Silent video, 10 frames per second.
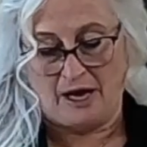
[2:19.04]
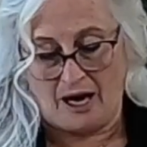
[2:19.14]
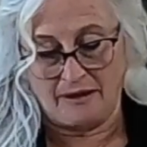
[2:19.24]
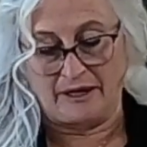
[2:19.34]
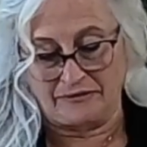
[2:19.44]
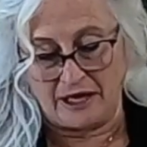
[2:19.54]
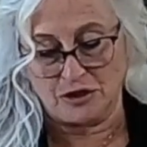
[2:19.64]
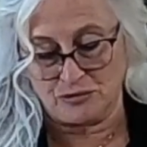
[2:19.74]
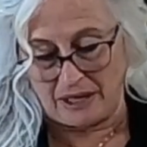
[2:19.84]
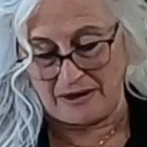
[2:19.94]
I let that
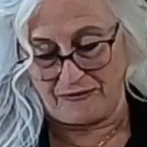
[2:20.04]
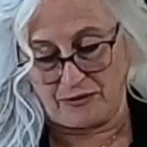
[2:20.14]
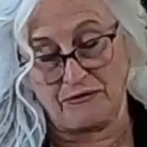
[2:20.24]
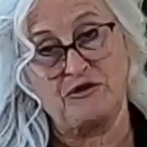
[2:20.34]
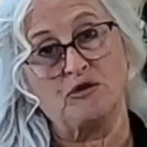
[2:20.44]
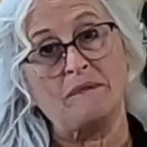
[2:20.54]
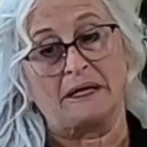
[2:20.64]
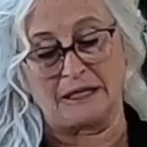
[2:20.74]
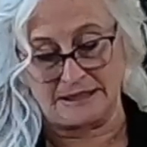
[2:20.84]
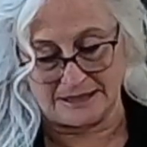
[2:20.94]
drain for a few
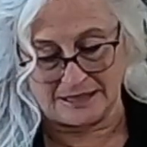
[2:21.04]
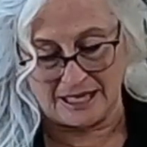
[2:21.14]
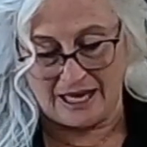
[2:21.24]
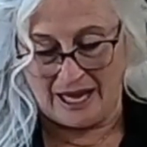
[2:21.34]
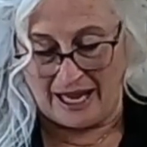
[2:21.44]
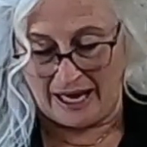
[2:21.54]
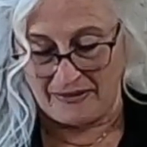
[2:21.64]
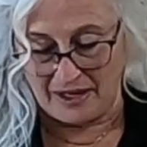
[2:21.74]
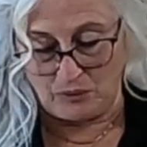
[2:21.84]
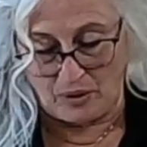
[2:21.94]
minutes. And
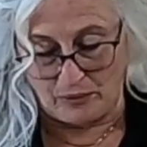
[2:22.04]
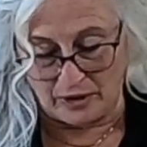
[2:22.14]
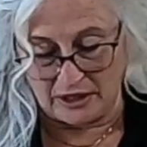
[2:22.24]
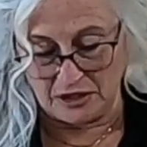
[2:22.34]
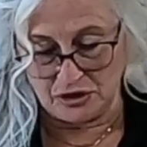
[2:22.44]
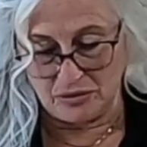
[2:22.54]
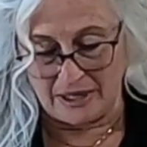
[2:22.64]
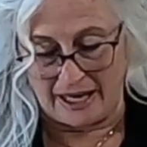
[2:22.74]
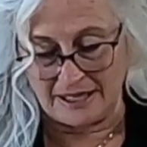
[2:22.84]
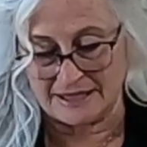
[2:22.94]
then what we're gonna do
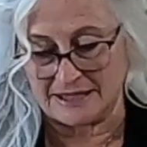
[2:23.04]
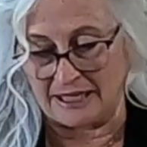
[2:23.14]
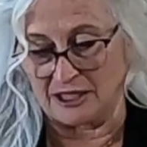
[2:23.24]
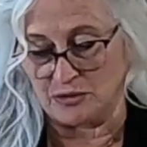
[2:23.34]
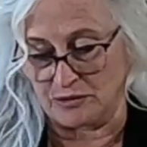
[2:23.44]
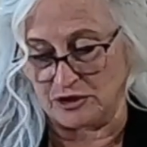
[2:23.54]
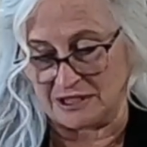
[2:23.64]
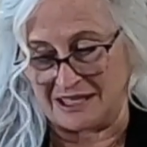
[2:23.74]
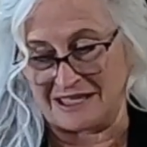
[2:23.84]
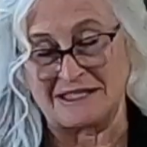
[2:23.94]
next is we're just
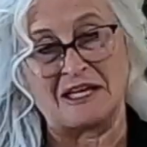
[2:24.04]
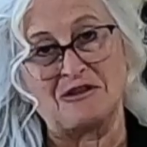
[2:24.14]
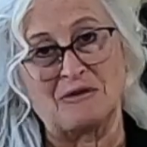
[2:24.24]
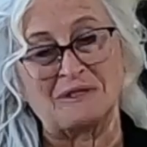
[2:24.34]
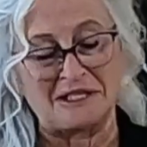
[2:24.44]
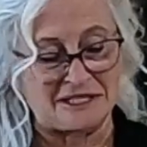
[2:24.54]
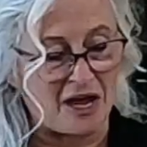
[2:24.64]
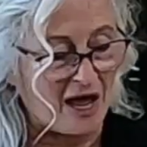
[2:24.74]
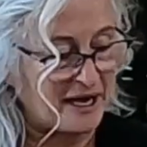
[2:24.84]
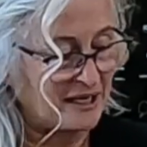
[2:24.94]
gonna set those
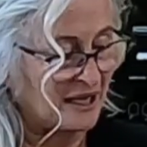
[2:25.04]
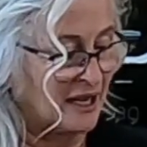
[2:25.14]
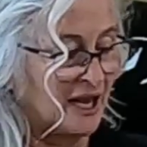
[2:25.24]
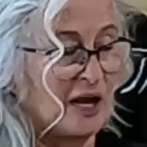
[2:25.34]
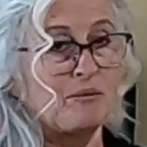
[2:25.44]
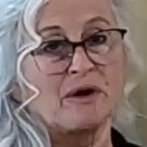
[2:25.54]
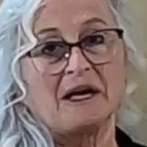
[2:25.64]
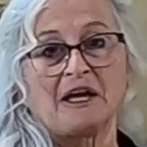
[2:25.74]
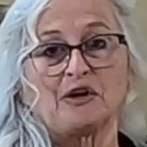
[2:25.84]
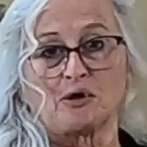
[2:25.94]
aside and we're
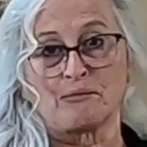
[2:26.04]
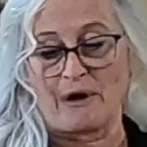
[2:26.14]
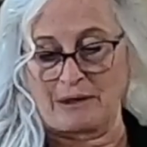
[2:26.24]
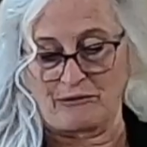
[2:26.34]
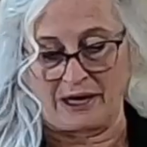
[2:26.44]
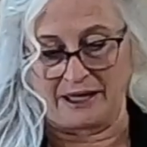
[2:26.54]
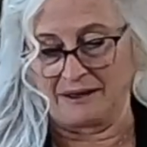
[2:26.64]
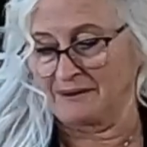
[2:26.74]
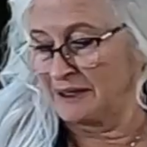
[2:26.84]
gonna get our brine ready.